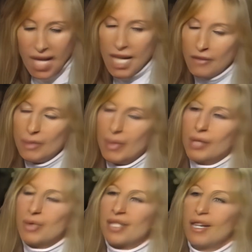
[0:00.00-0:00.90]
and
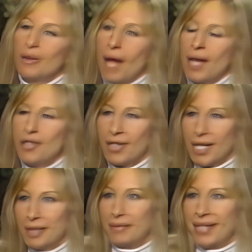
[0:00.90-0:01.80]
everybody was
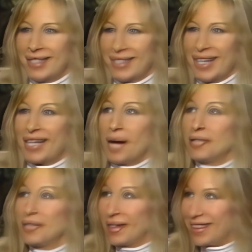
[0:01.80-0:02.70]
congratulating me, and I
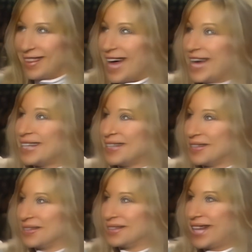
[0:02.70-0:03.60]
was going, thank
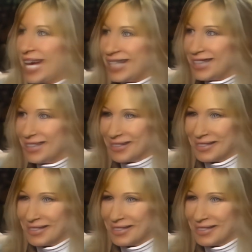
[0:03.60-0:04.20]
you, thank you.